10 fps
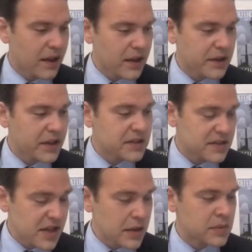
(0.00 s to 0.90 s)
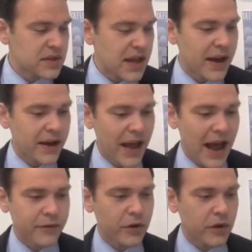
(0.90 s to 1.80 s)
it seems that
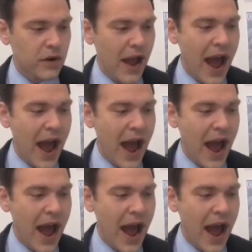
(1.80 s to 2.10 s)
after